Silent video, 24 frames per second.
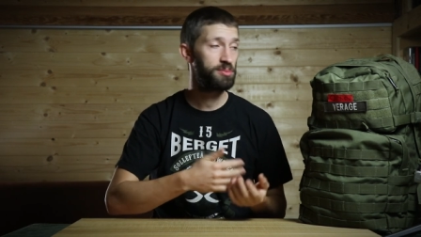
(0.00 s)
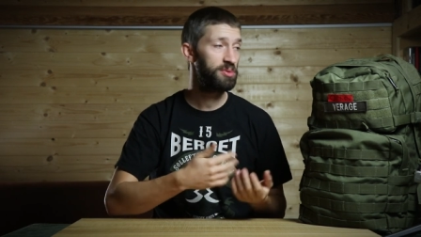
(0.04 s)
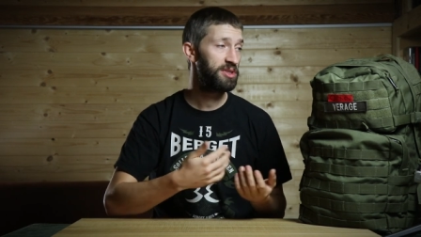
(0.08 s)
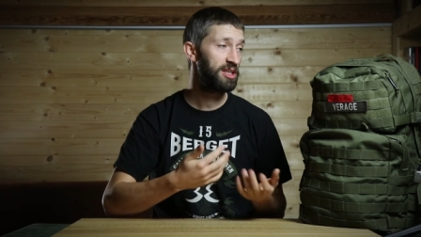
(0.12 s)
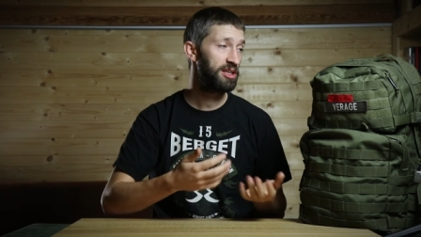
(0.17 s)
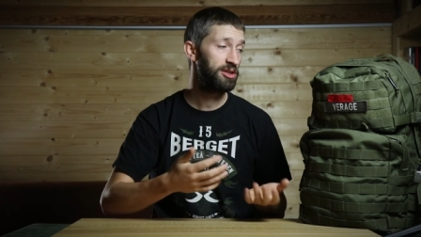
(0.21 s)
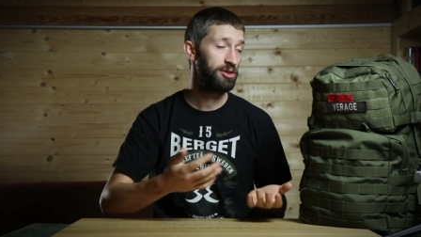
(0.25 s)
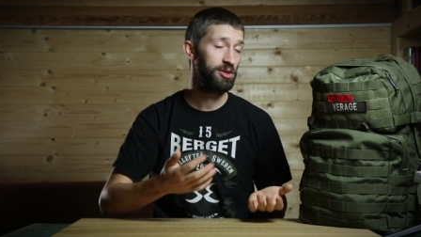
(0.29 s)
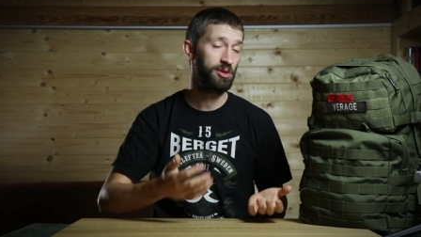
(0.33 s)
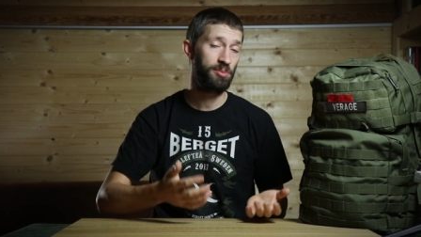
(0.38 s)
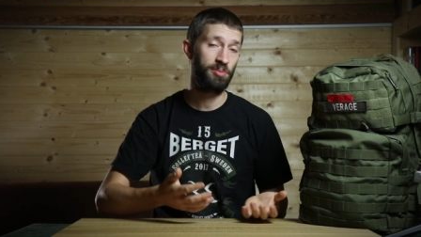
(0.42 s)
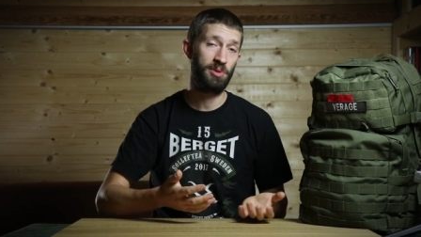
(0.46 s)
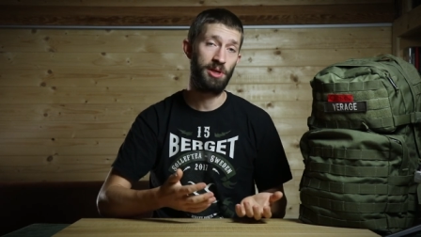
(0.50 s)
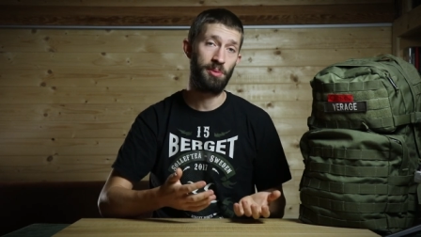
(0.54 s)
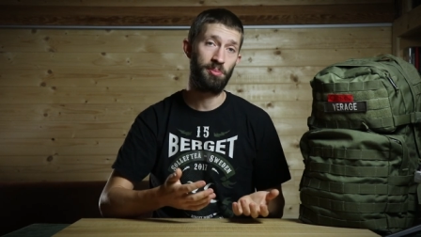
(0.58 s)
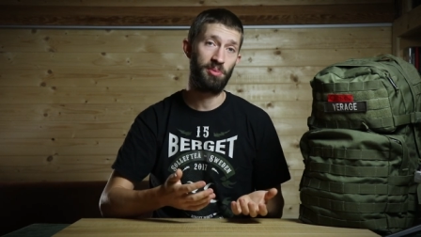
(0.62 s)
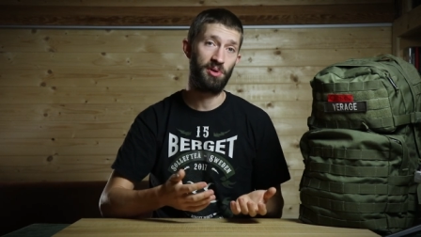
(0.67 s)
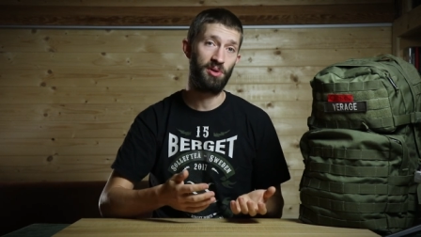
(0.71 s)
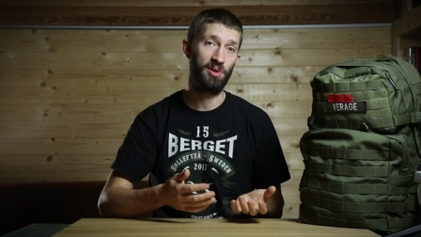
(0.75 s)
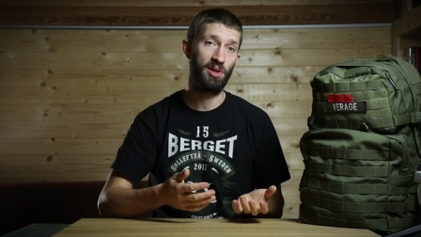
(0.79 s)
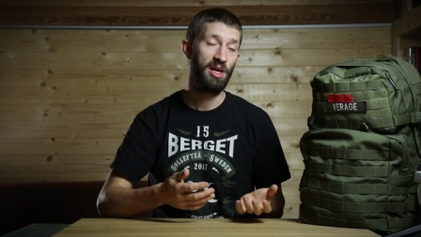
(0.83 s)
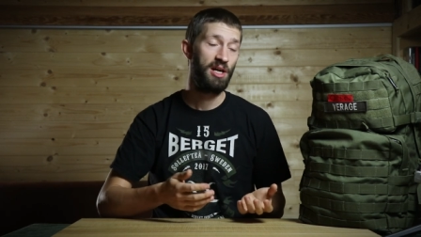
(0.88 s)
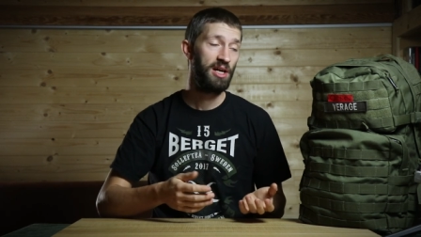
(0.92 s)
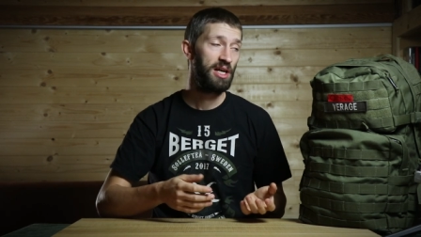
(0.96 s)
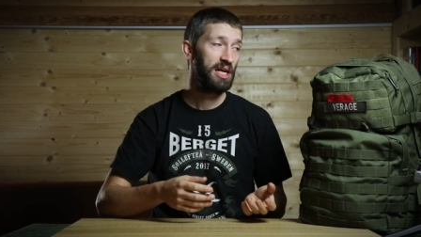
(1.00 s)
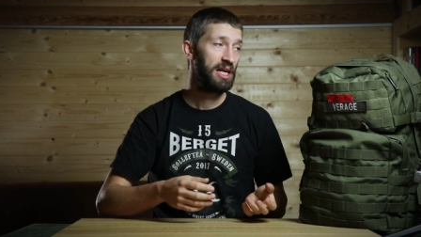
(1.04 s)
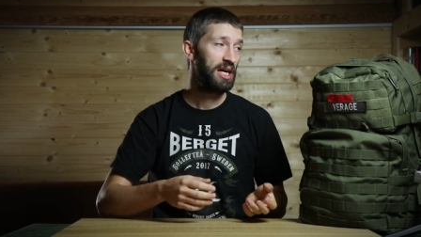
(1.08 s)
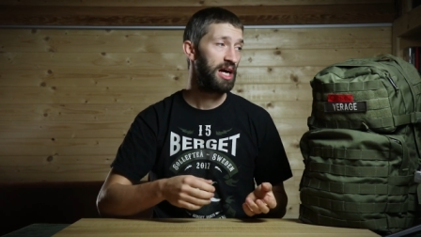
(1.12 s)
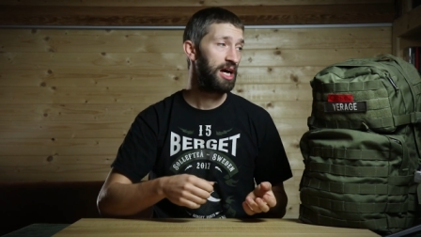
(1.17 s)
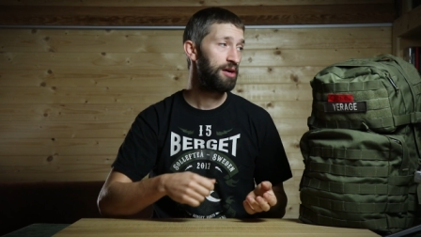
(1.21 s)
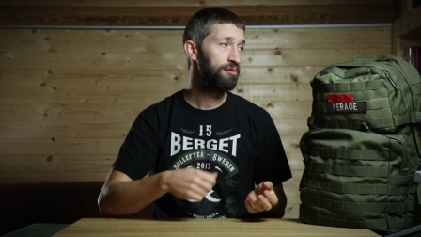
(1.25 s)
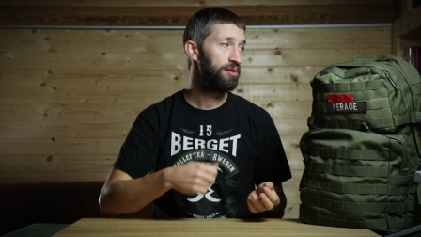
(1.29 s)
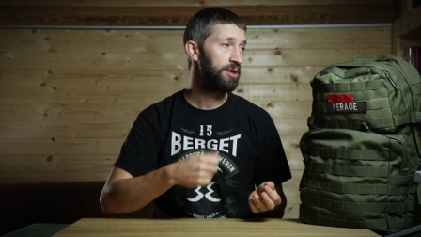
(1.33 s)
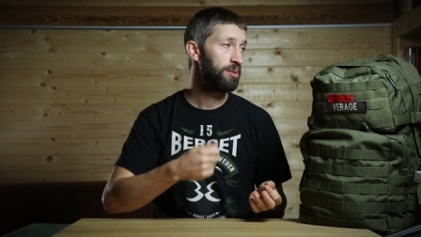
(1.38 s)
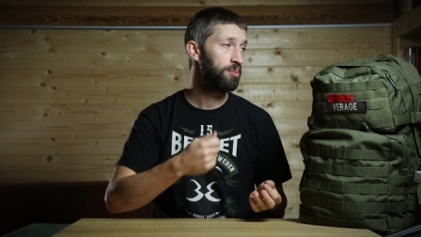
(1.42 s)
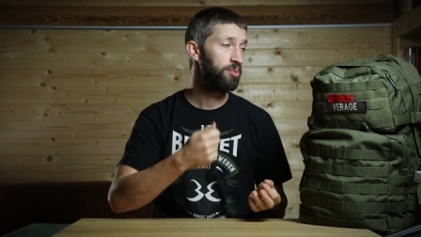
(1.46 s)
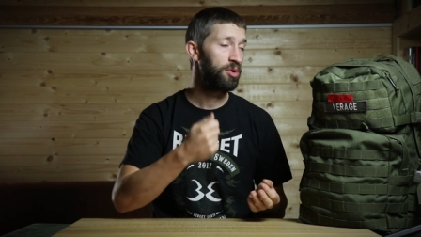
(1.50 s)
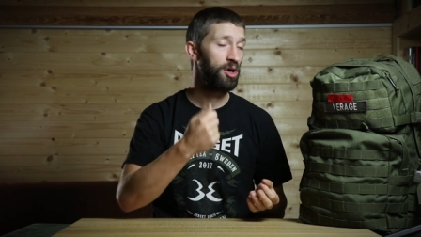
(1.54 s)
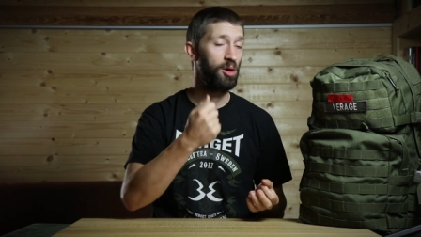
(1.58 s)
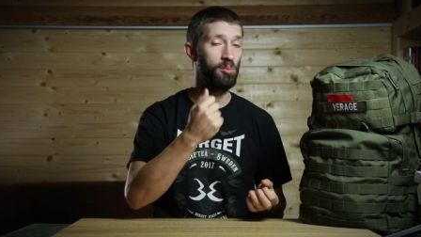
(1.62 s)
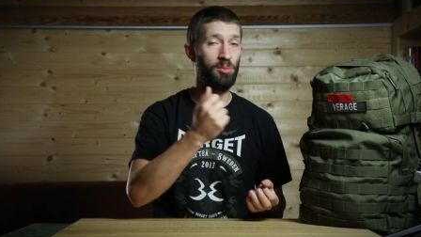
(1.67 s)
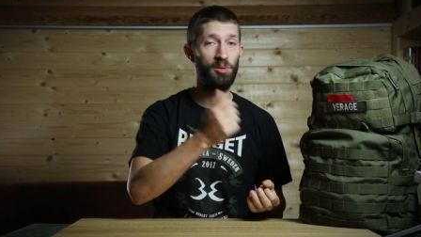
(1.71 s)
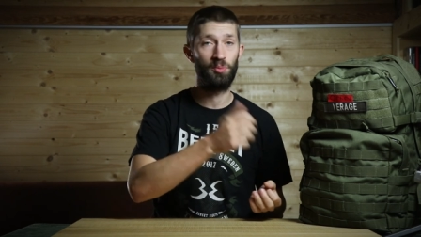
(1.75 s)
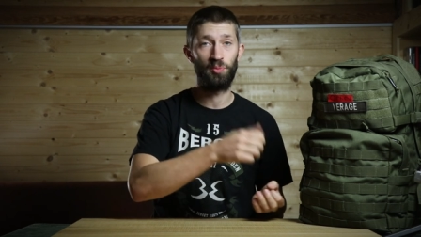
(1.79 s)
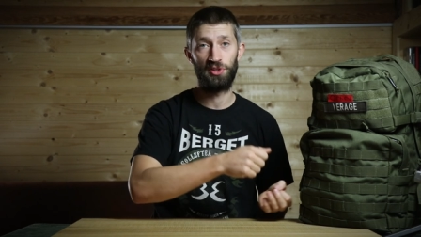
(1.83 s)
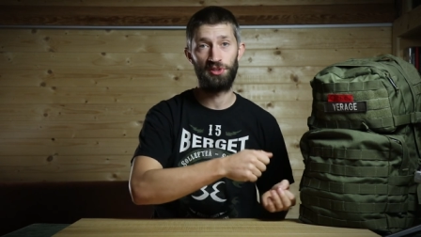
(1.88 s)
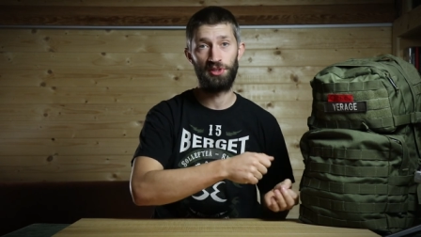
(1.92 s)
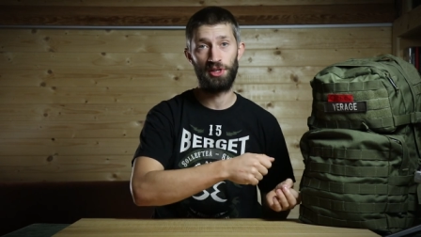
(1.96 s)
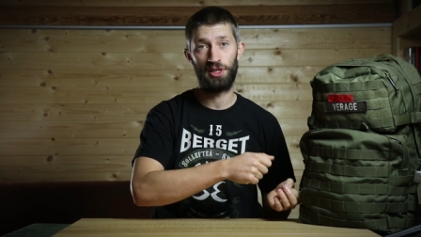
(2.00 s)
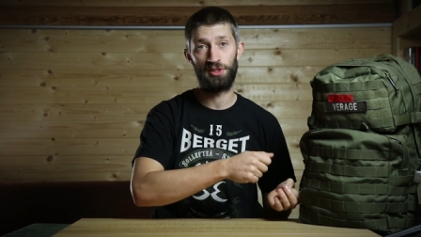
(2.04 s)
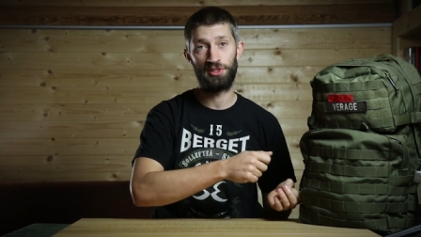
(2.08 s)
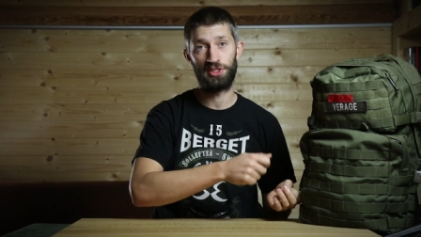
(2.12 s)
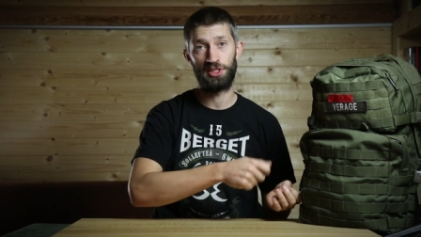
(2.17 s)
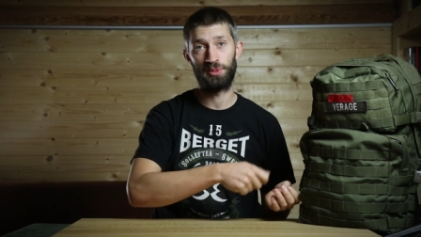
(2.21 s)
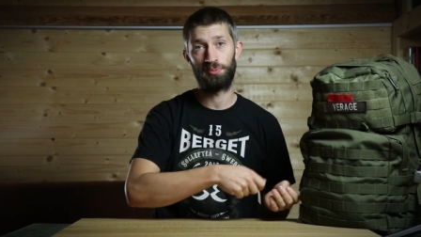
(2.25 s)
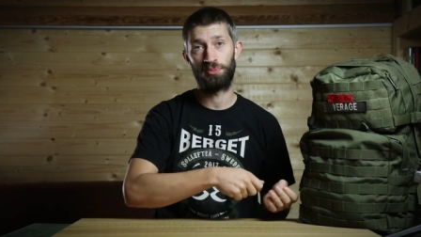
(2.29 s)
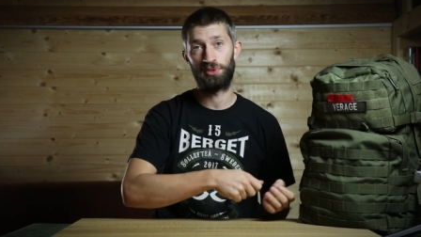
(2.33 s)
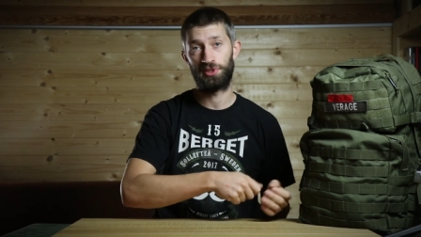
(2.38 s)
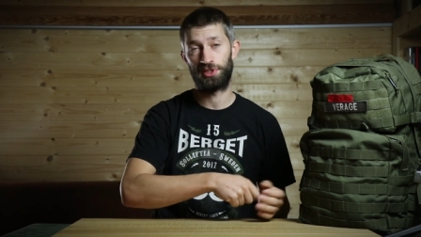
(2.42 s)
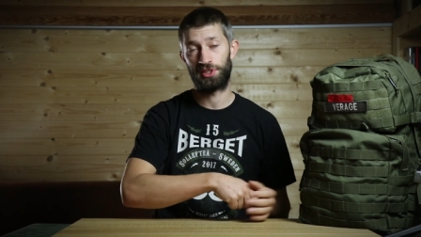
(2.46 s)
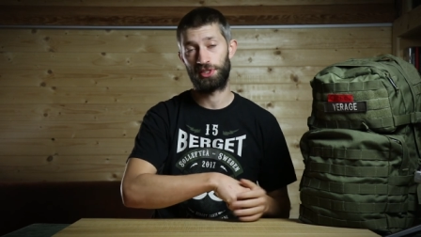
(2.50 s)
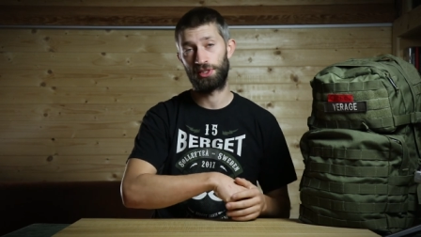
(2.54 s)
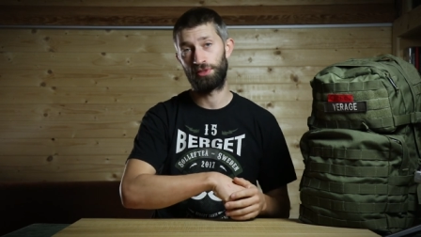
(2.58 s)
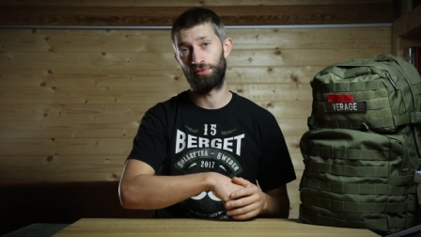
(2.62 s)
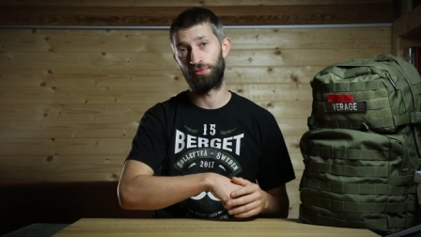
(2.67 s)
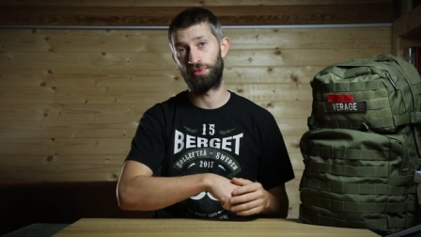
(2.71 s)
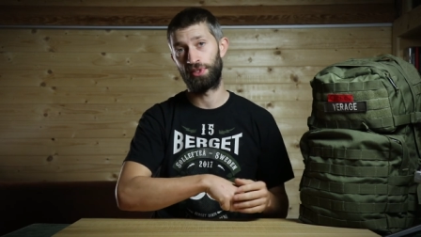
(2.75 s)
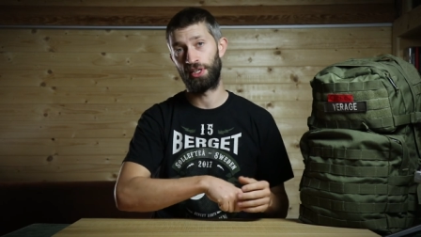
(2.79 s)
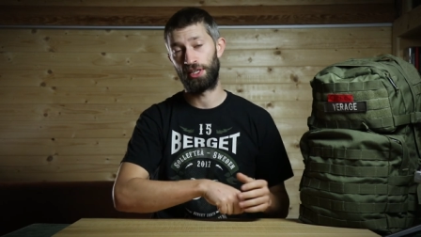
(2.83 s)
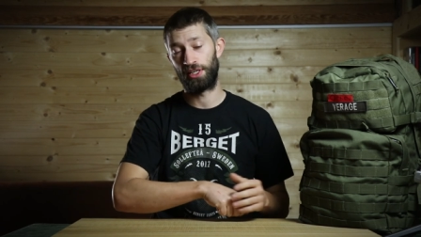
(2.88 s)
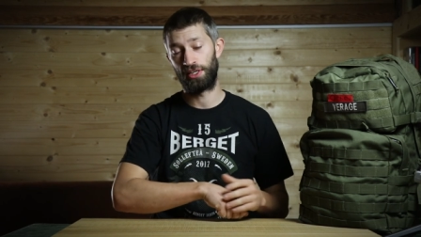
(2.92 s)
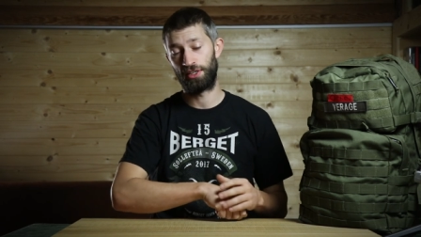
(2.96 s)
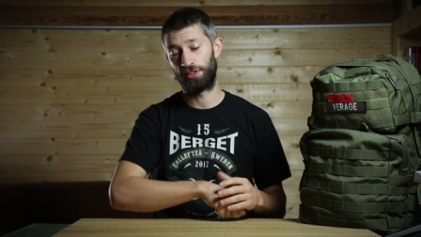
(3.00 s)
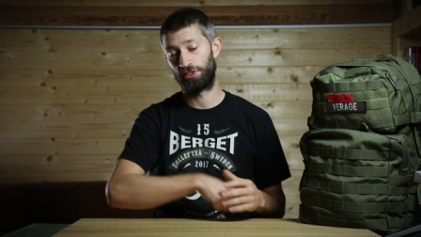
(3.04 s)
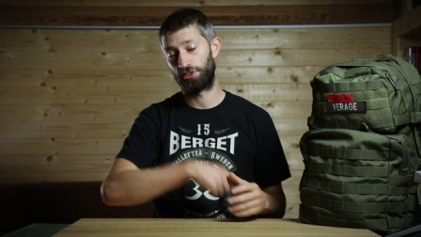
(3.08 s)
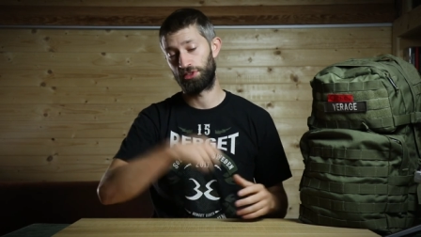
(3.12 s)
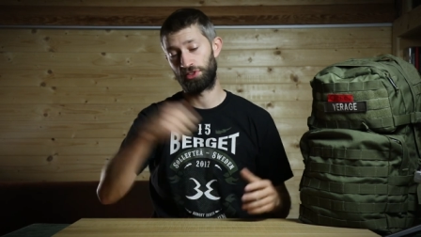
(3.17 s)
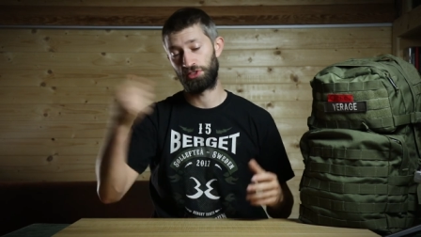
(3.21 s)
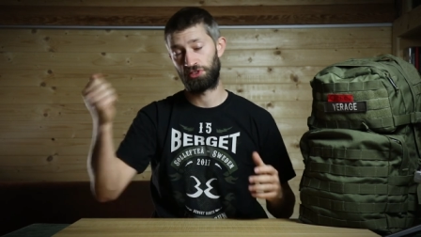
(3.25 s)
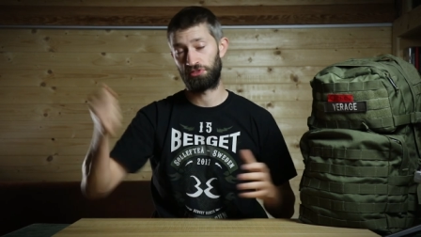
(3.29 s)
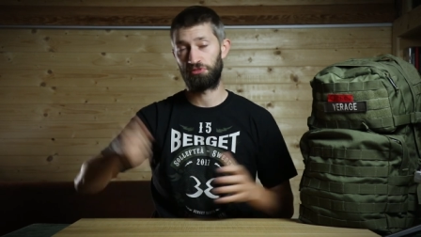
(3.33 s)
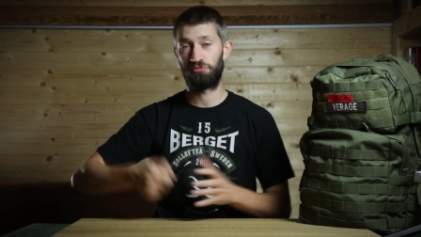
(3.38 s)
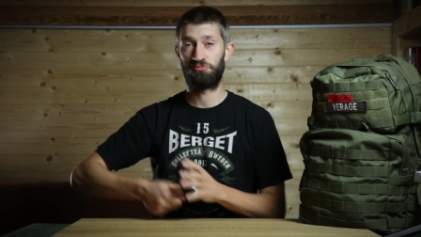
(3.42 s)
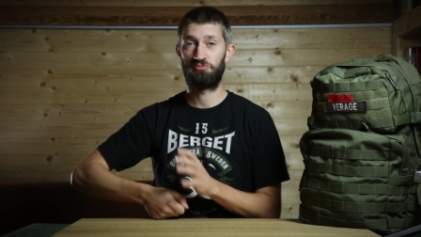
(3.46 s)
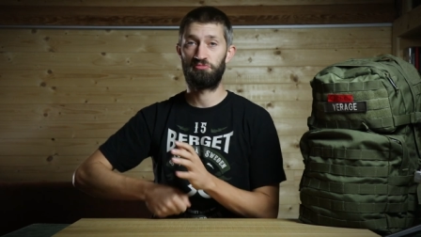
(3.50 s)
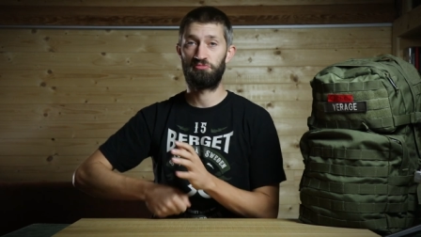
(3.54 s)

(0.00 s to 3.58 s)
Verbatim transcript: but I heard people having problem with their zippers if they just